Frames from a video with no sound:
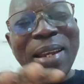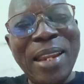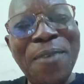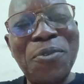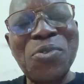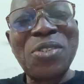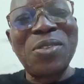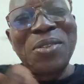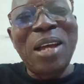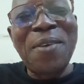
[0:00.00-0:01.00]
levels.
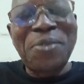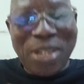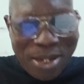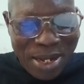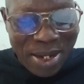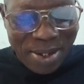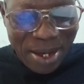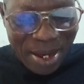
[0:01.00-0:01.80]
So I've said that